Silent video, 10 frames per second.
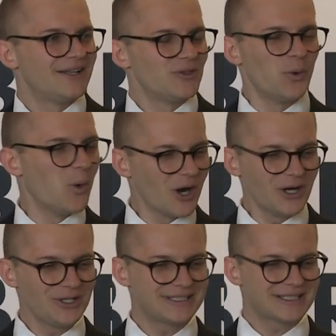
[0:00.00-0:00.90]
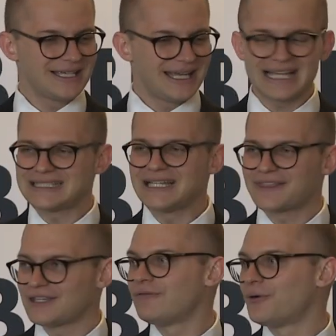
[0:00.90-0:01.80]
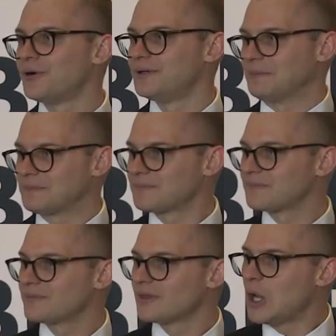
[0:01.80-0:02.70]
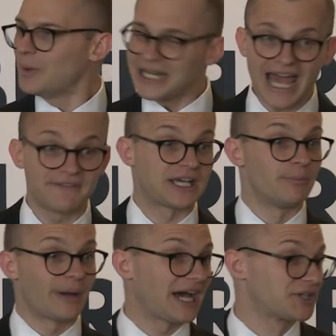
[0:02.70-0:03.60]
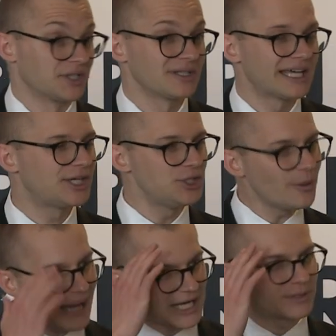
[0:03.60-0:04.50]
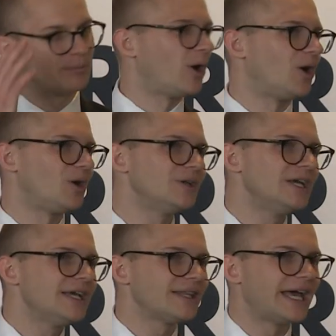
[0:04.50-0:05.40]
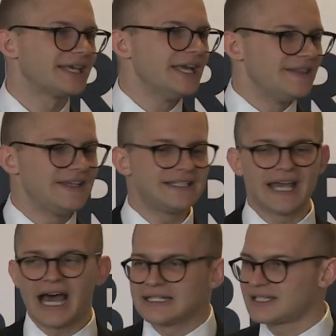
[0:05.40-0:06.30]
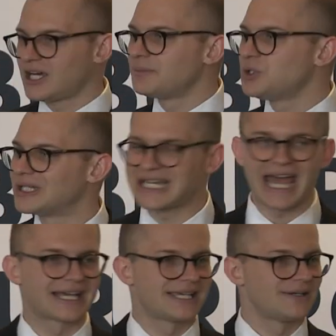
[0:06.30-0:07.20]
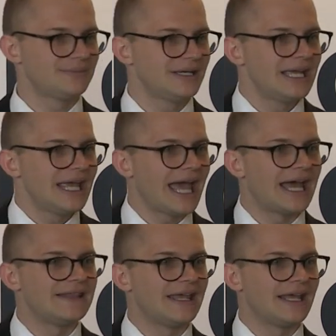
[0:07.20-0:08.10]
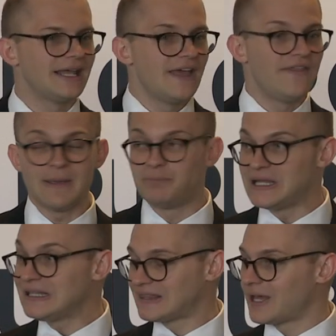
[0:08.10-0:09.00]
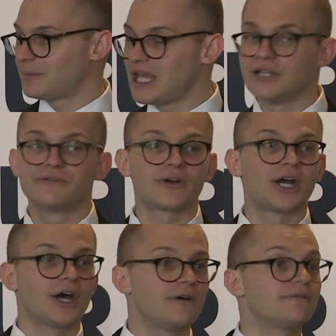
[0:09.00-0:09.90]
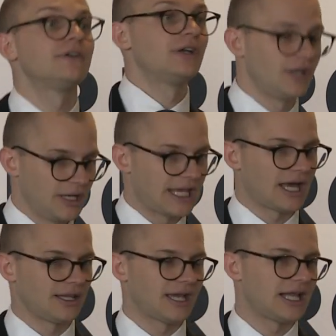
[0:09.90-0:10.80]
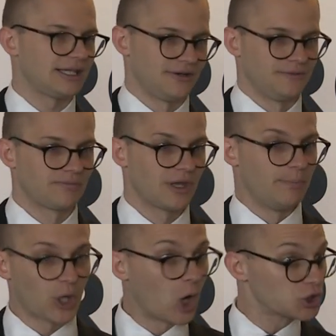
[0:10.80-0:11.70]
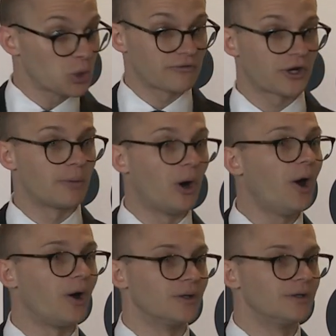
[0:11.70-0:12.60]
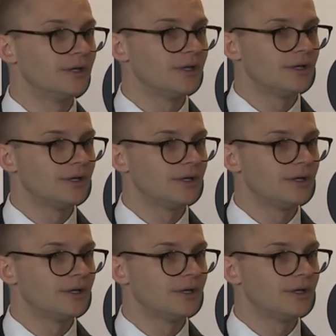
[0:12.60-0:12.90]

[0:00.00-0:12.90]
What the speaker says: The world has nothing for me. We need to have compassion. Like, can you imagine Paul? Like, these guys come to attack him, and then they beat them in front of Gallio, but also in front of Paul.